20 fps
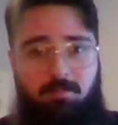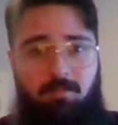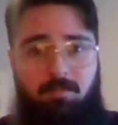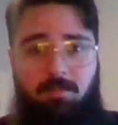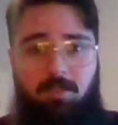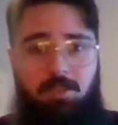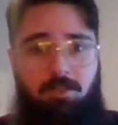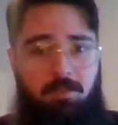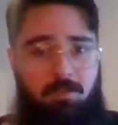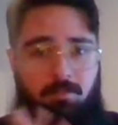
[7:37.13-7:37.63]

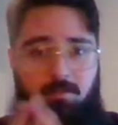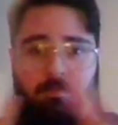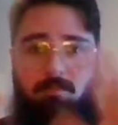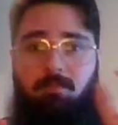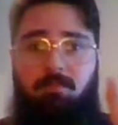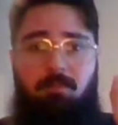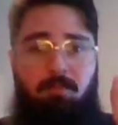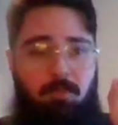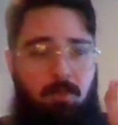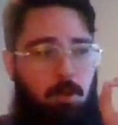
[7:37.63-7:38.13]
Just
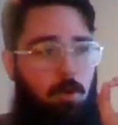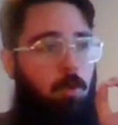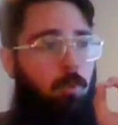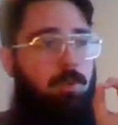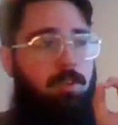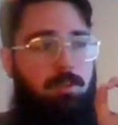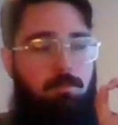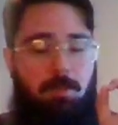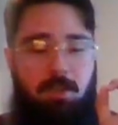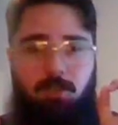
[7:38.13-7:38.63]

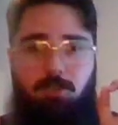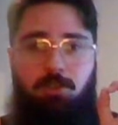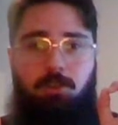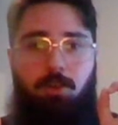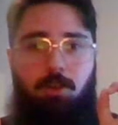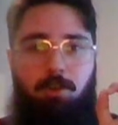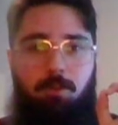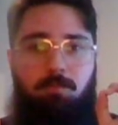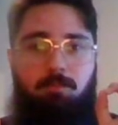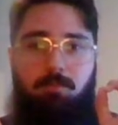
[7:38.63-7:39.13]
always make
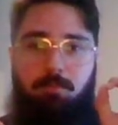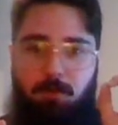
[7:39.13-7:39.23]
sure